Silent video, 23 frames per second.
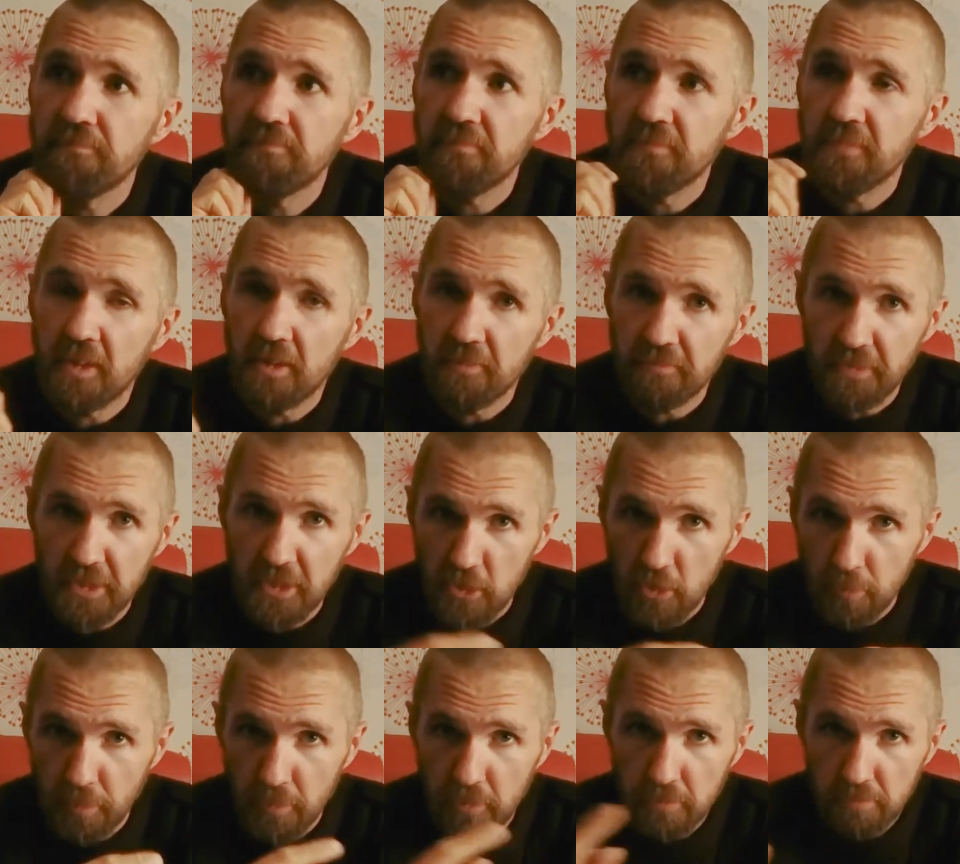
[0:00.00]

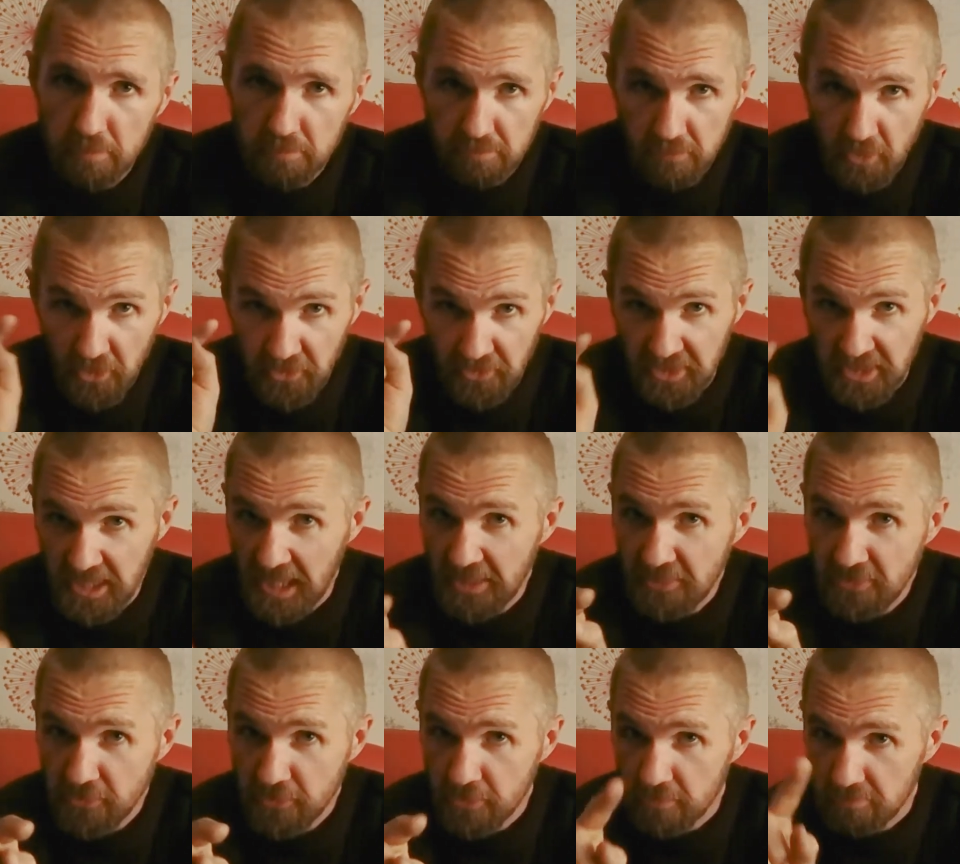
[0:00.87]
available at the
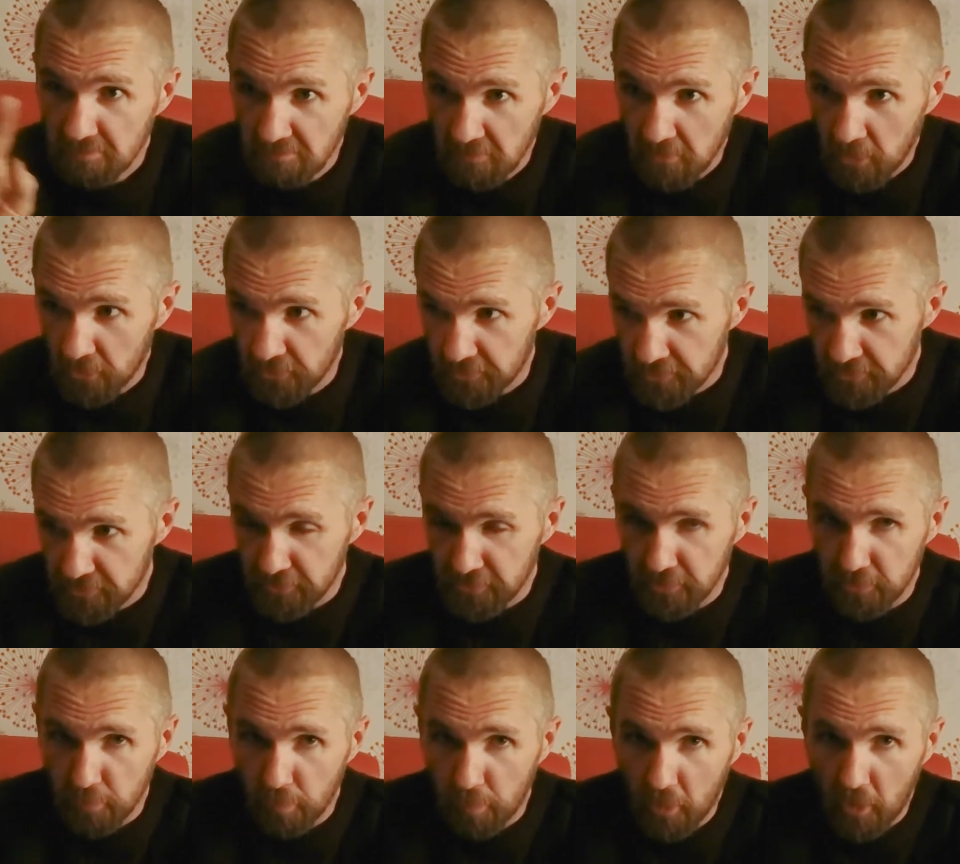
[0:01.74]
end on this little
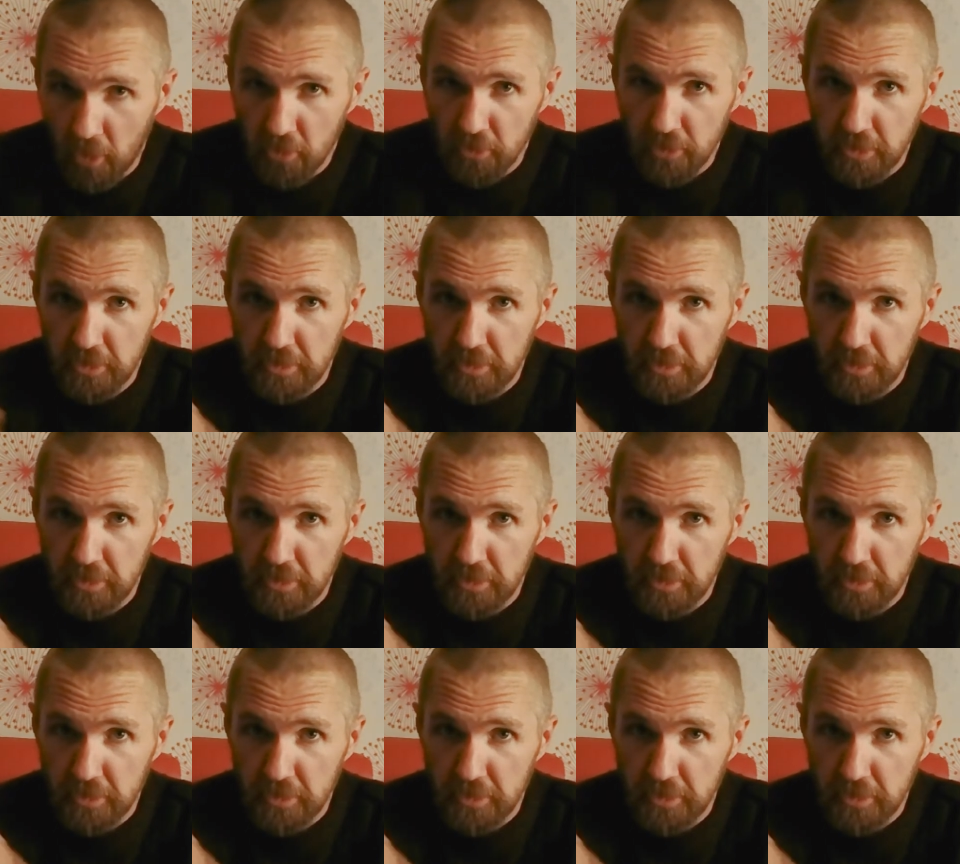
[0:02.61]
block.